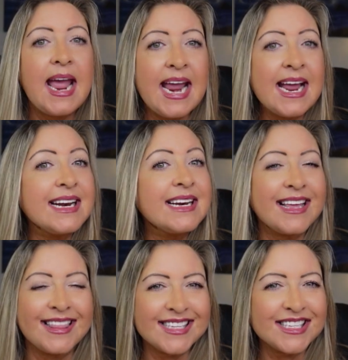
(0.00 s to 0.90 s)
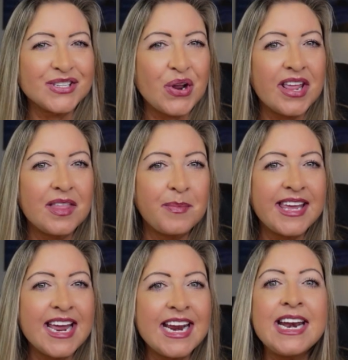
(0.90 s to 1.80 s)
And this is only the
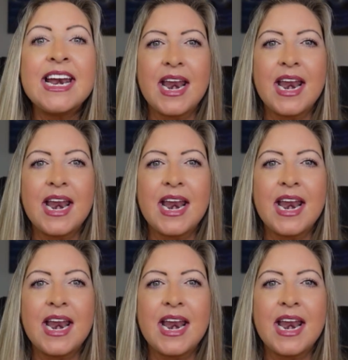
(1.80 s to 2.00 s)
beginning.